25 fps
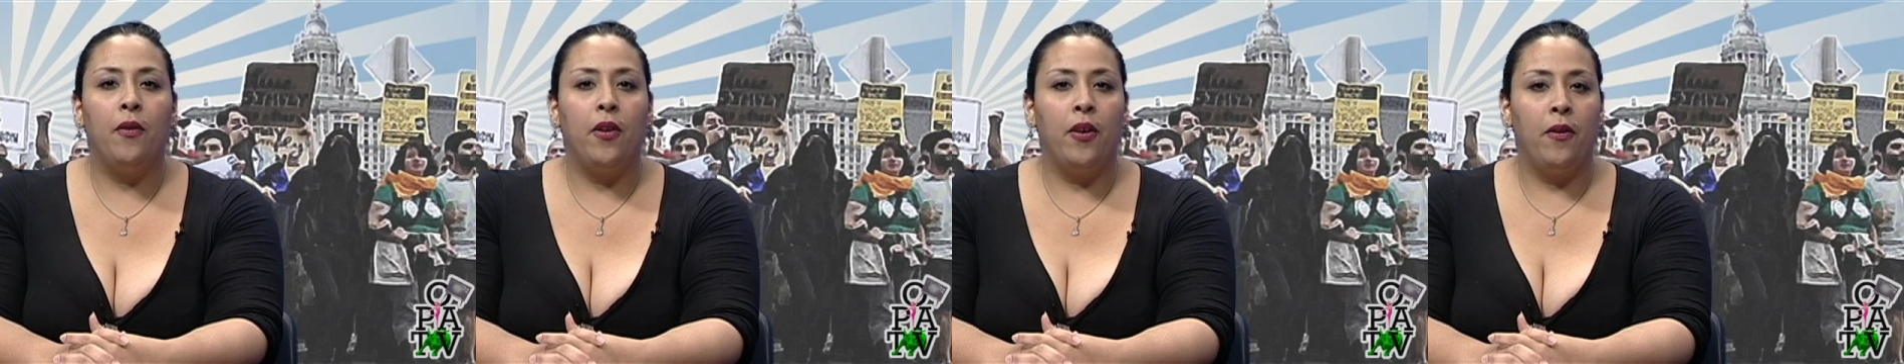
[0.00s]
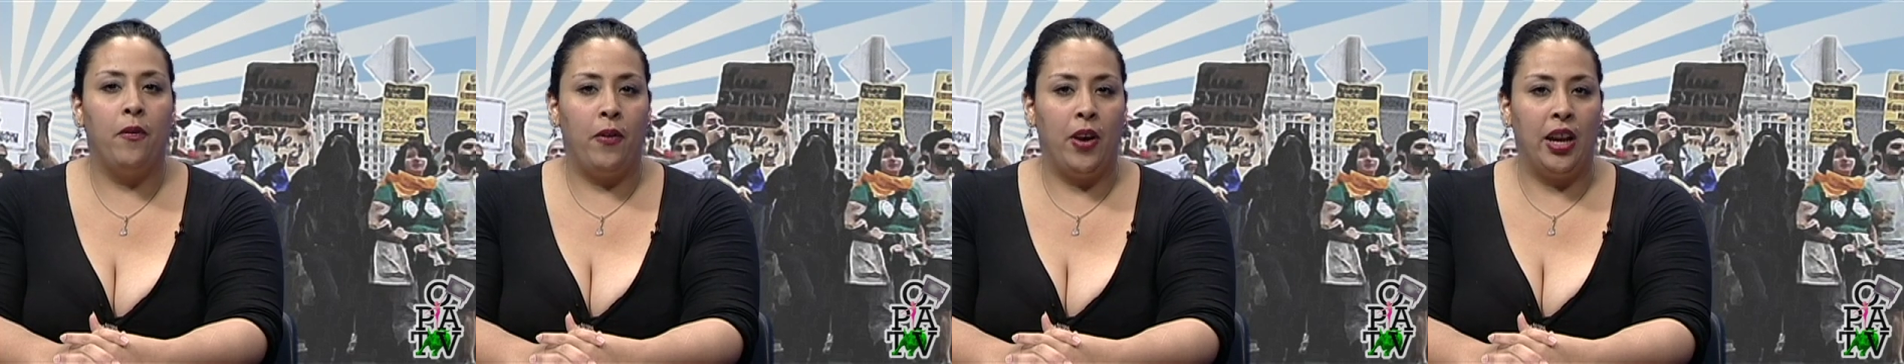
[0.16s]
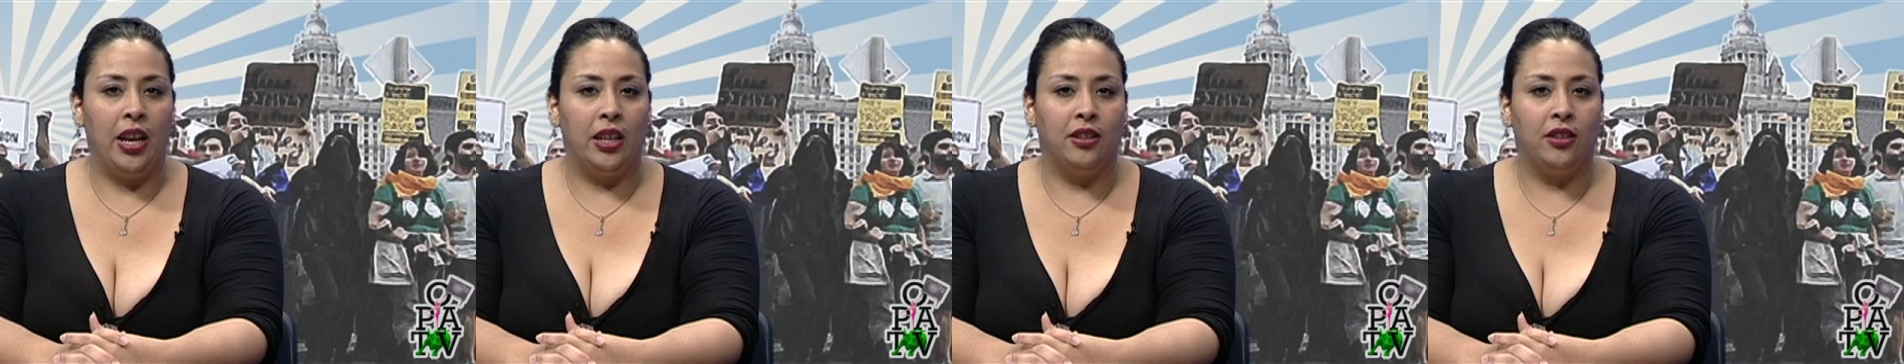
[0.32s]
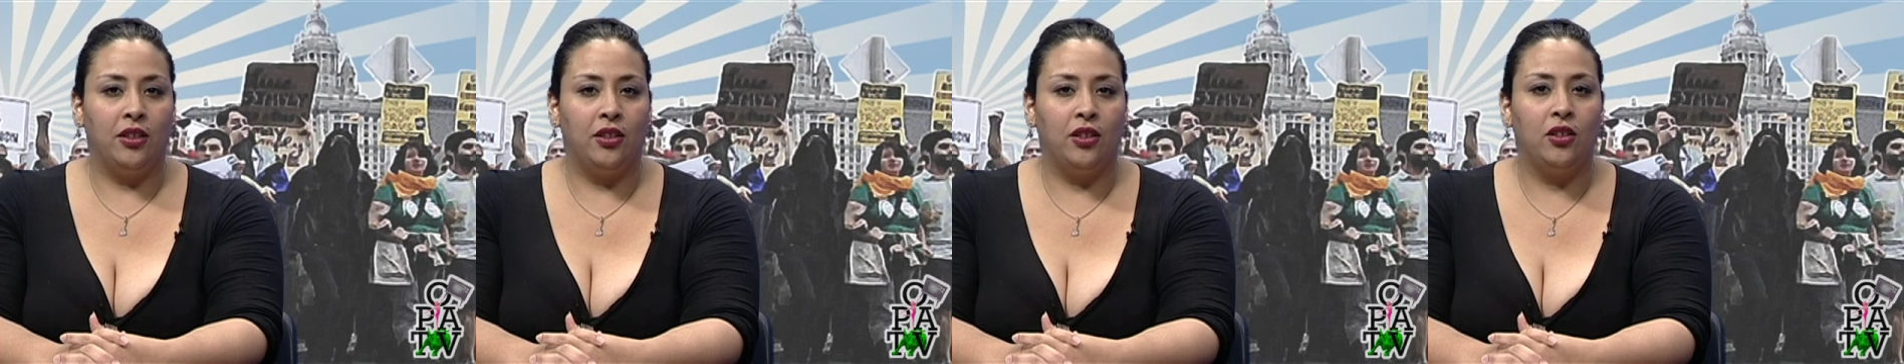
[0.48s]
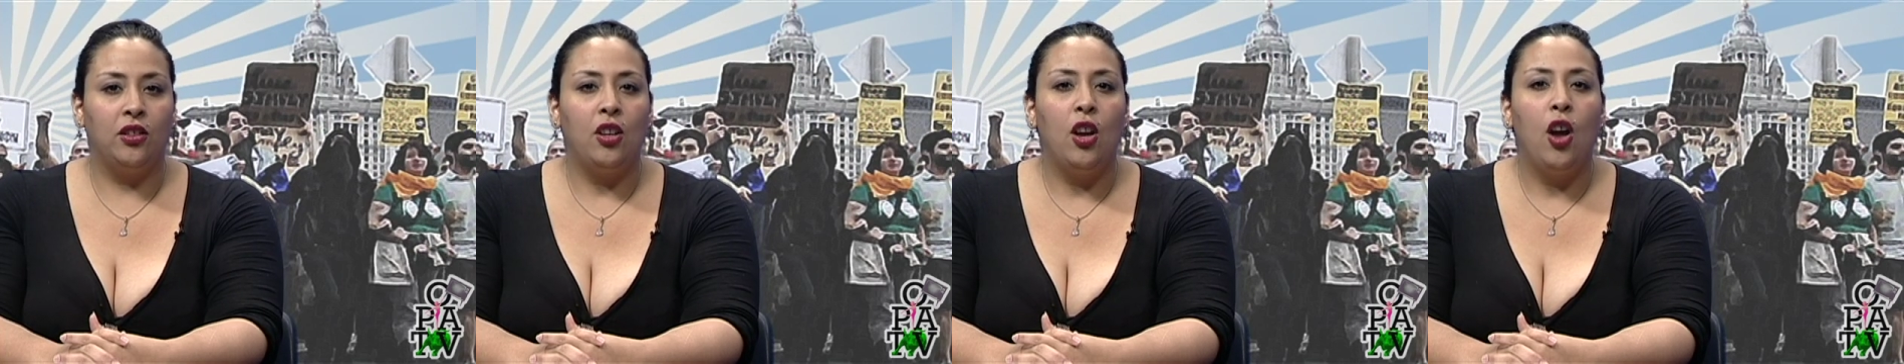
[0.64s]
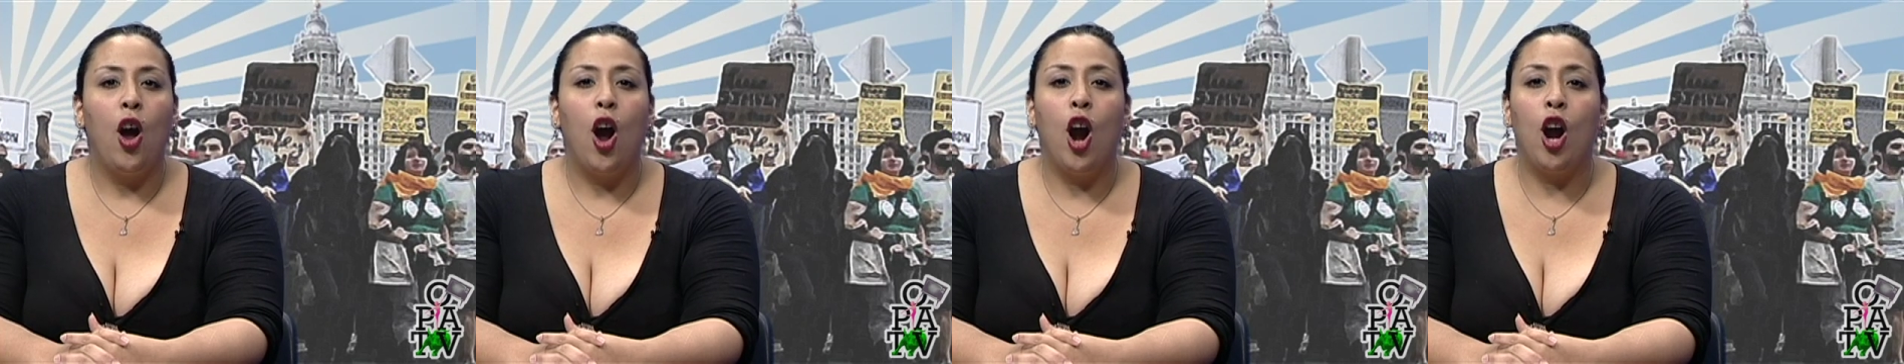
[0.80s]
events
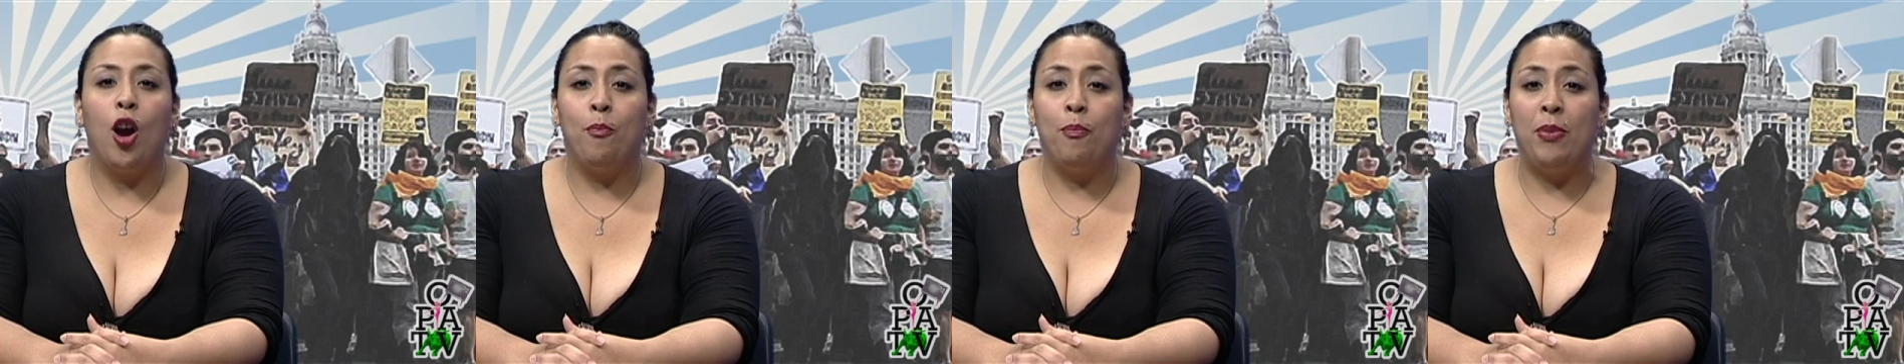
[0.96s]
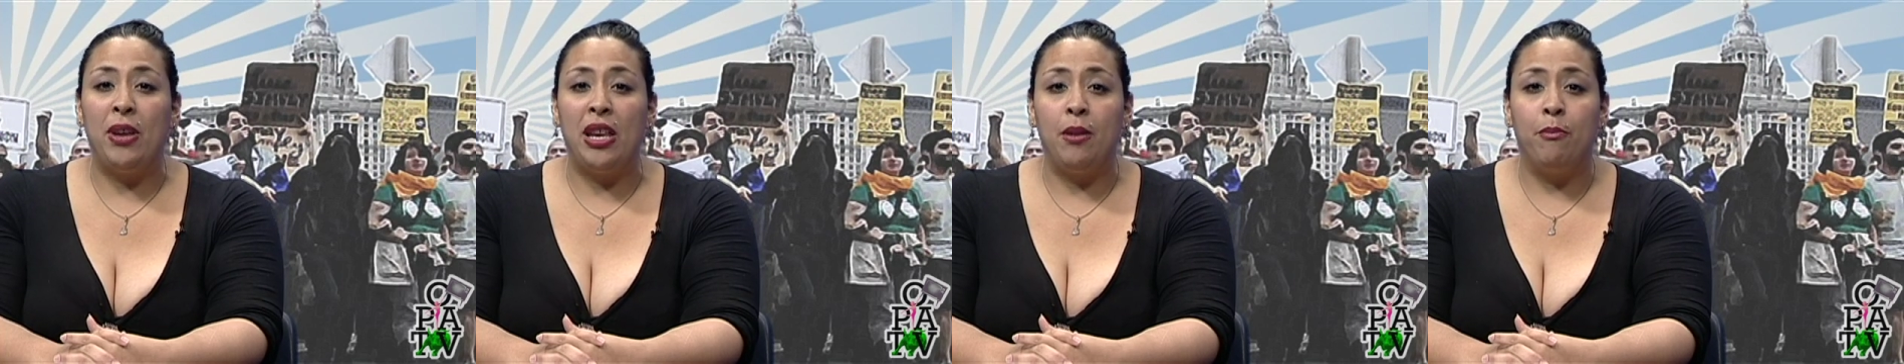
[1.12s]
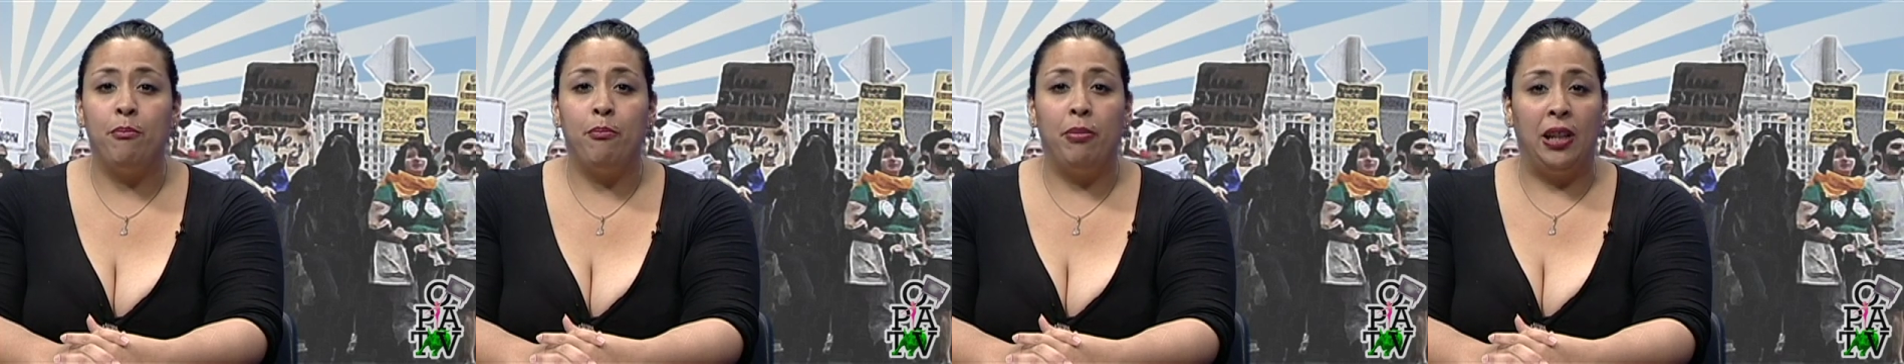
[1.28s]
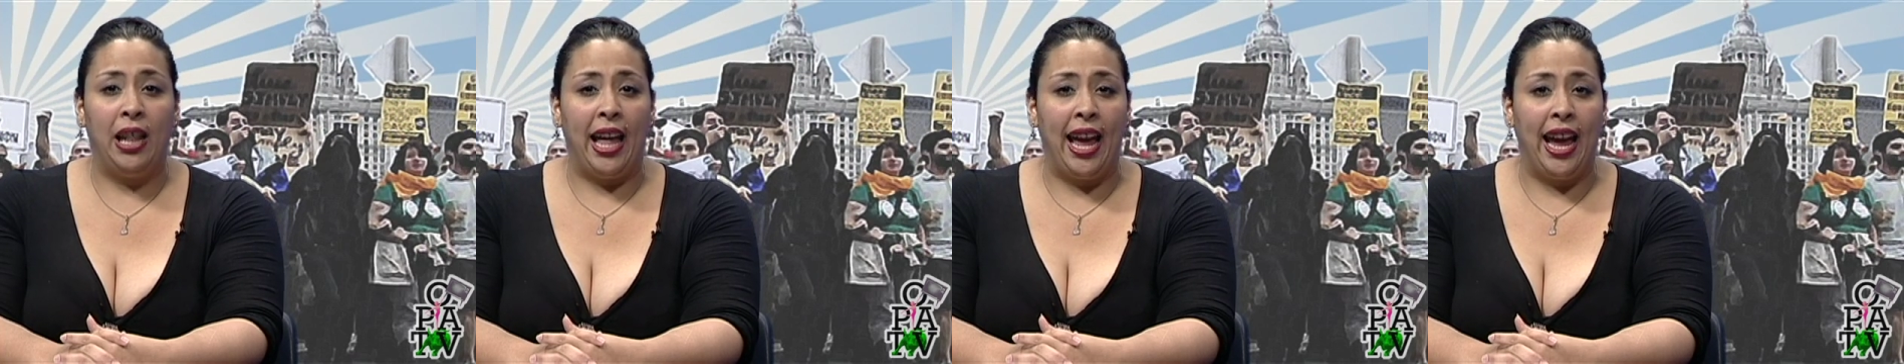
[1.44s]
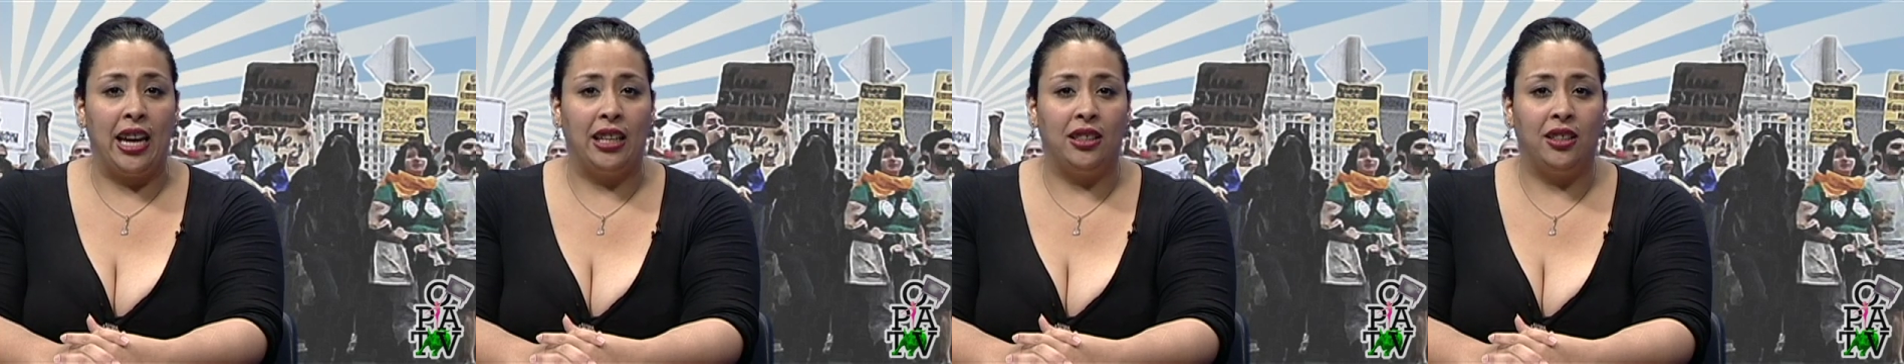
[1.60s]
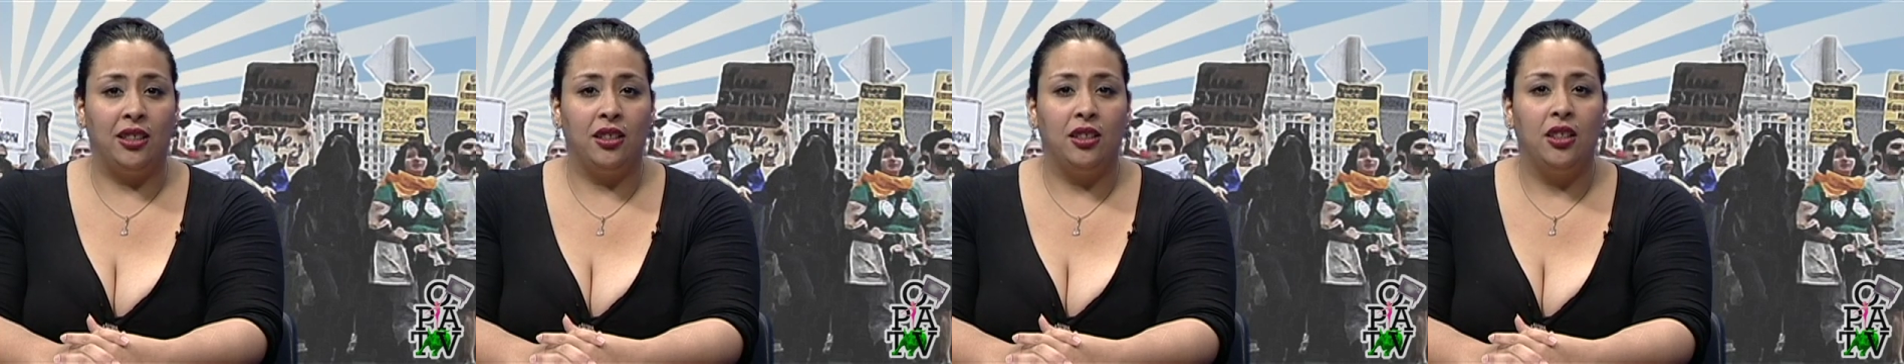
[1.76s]
are being
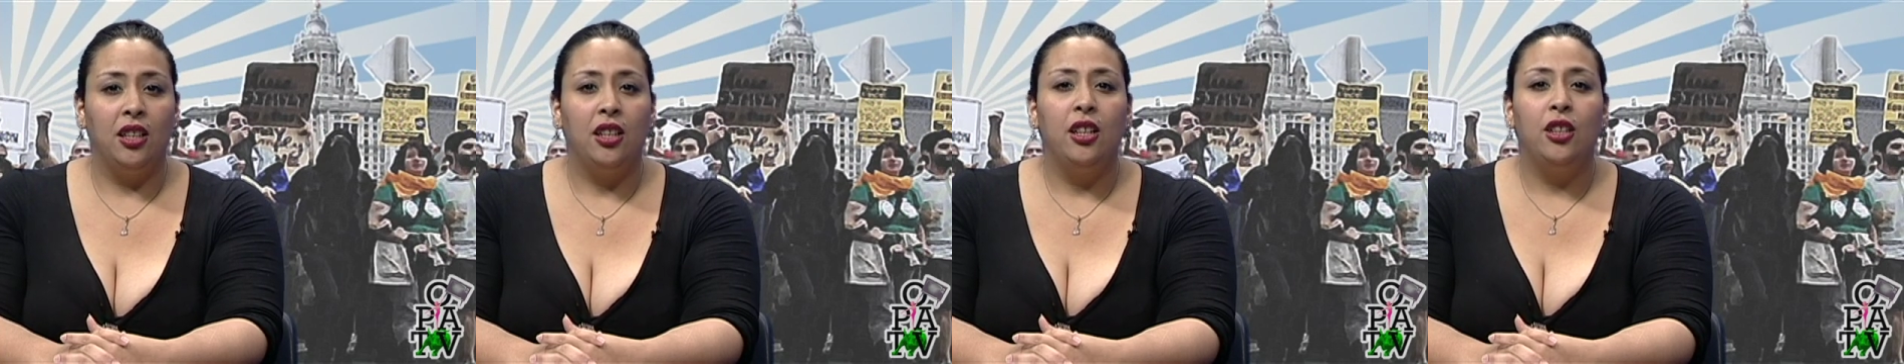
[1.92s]
planned